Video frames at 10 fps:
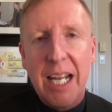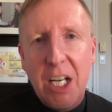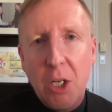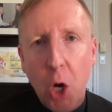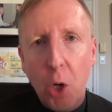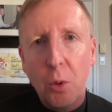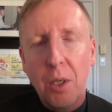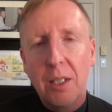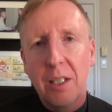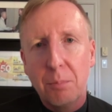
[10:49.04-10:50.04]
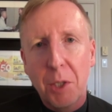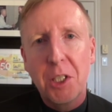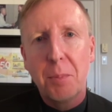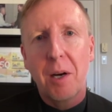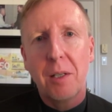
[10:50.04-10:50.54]
and know that
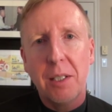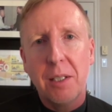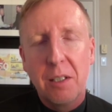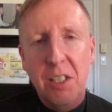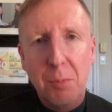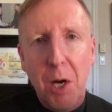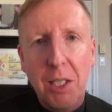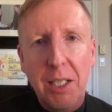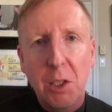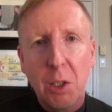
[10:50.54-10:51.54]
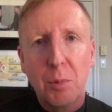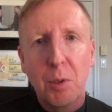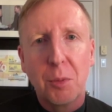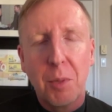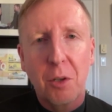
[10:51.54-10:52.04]
multi party, small L
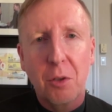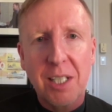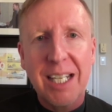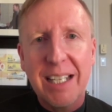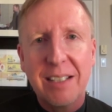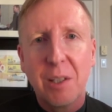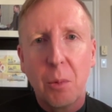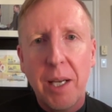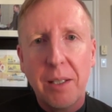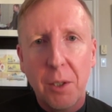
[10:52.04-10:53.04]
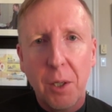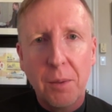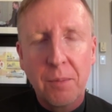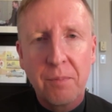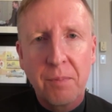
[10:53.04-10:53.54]
liberal democracy is the way to go.